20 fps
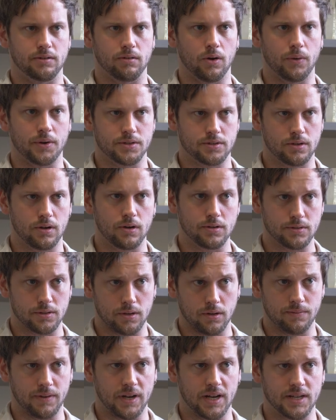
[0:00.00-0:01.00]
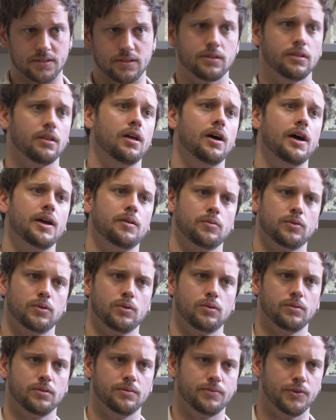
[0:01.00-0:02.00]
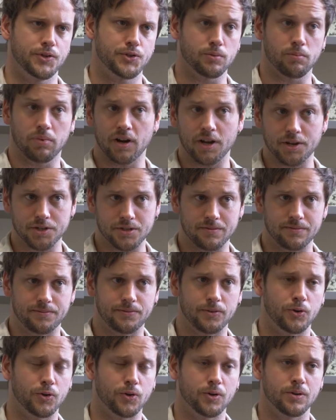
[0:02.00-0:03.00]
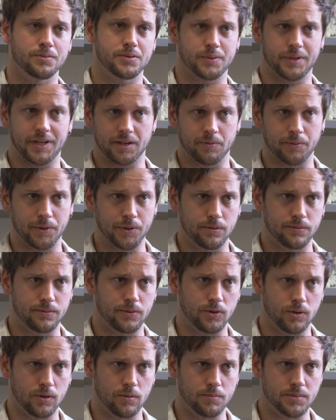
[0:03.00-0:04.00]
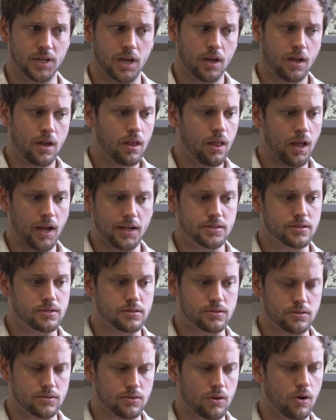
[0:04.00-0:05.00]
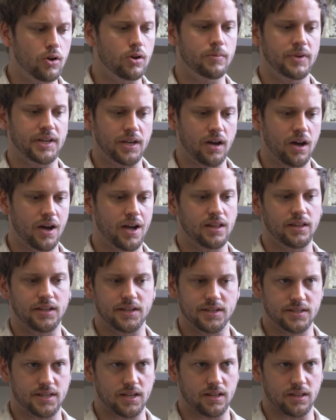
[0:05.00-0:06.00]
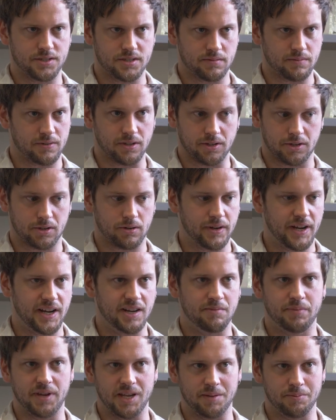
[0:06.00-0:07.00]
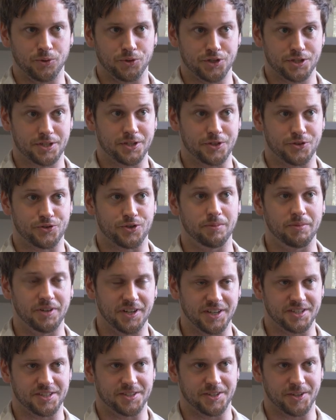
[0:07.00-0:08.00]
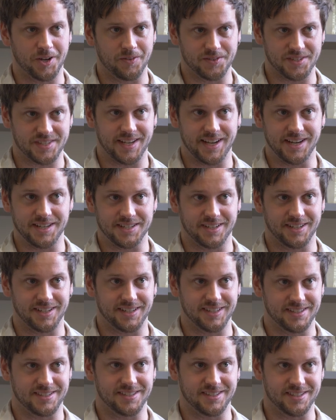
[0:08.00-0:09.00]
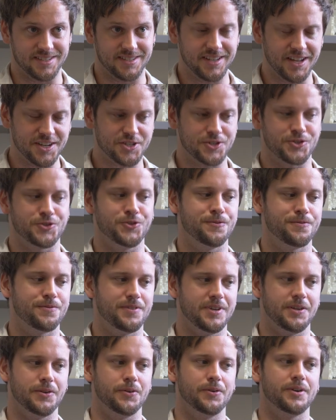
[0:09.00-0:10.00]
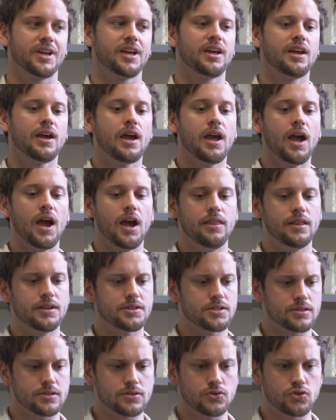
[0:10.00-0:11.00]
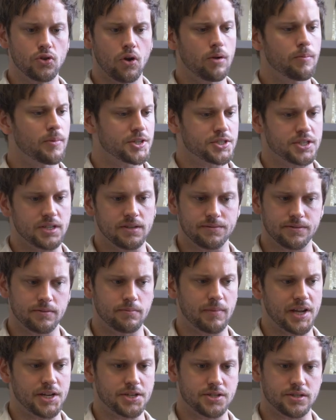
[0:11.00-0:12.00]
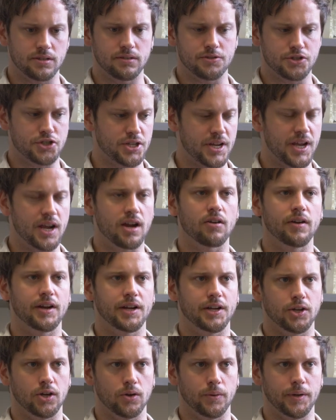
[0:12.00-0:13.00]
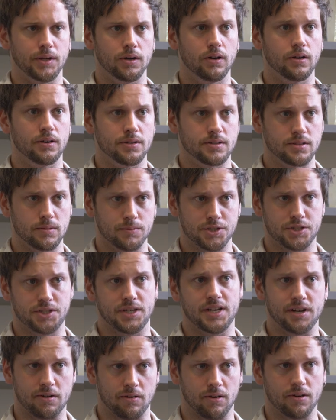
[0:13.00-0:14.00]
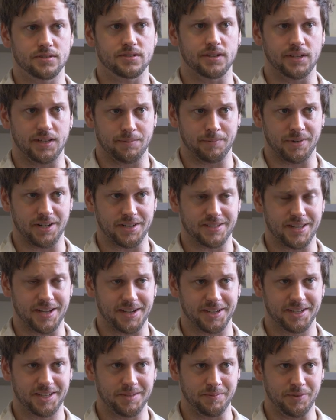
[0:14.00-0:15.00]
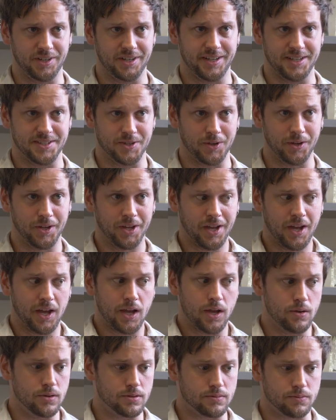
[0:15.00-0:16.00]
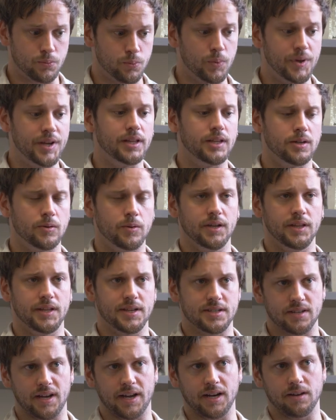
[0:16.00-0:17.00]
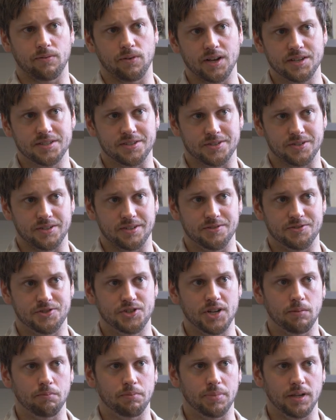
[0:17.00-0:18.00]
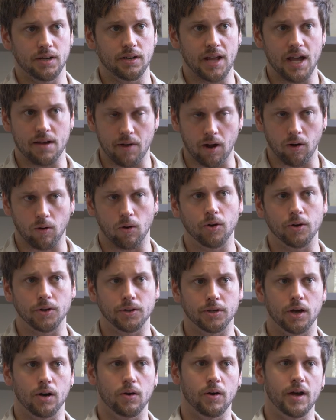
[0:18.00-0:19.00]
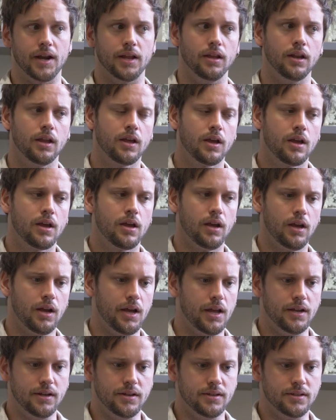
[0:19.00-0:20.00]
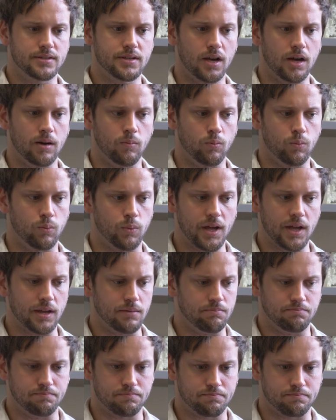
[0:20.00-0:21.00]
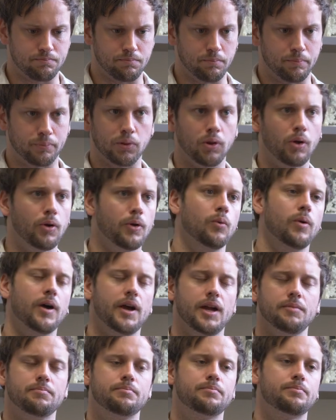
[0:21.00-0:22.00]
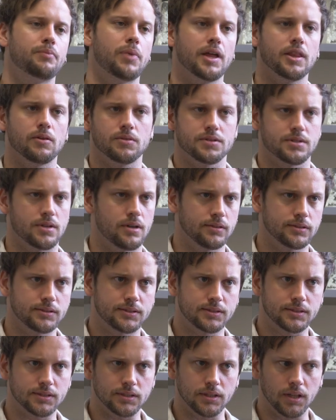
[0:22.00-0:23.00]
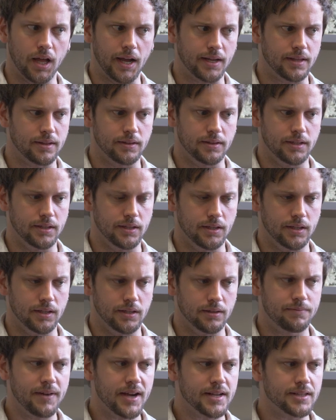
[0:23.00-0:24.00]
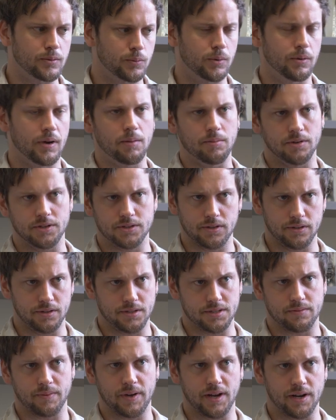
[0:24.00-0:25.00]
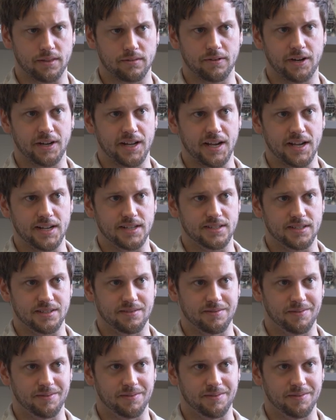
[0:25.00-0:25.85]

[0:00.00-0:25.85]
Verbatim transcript: growing so so fast online with all the virtual production forums, the Unreal forums. There's so many highly intelligent and creative people just contributing to the conversation because this is such a new field and there's just so much information sharing going on and so much generosity amongst that community. So it was really, really exciting for us to sort of jump in and have our own go at it. And um, we're blown away by the results. Like the fact that we were able to turn this around in three days